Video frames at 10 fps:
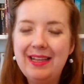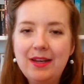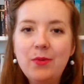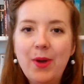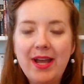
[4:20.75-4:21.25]

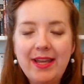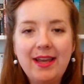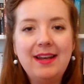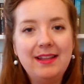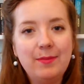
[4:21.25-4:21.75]
in a way,
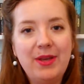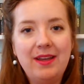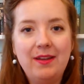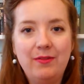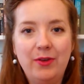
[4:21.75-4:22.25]
a little bit
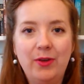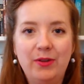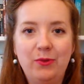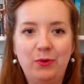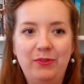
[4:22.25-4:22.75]
of a
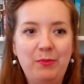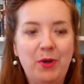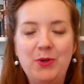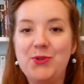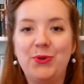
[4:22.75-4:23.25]
sort of
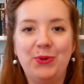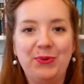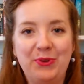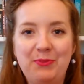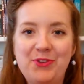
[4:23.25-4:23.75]
emotional or
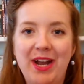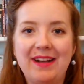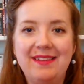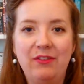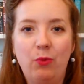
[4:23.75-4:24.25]

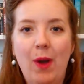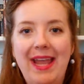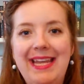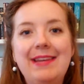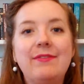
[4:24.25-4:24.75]
subjective way
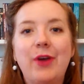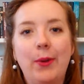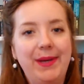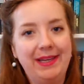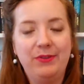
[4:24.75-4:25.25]
of
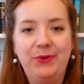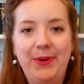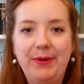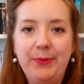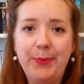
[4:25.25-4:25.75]
going
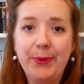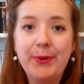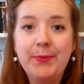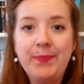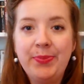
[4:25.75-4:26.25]
throughout the
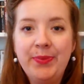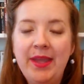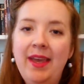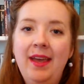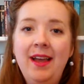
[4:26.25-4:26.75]
book.
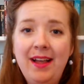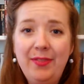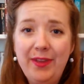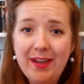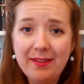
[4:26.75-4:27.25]

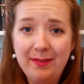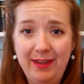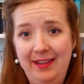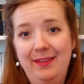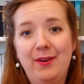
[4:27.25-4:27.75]
The other
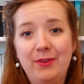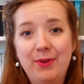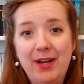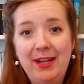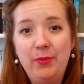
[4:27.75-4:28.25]
thing that I
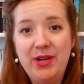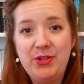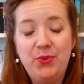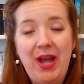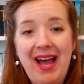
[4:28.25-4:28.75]
really wish
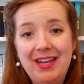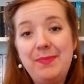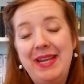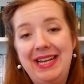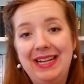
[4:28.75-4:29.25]
had
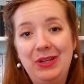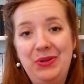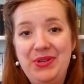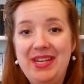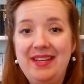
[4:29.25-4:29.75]
been
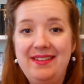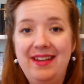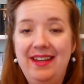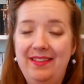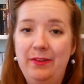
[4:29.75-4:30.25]
included
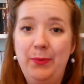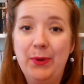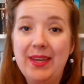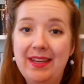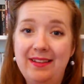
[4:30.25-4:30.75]
in this
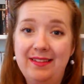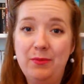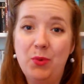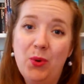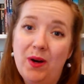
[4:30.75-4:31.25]
book is
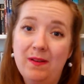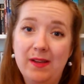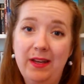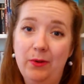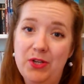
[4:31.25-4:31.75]
more
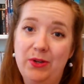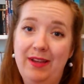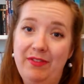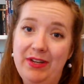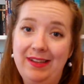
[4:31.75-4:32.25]
archaeological
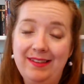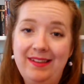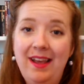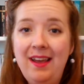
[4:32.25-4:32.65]
evidence.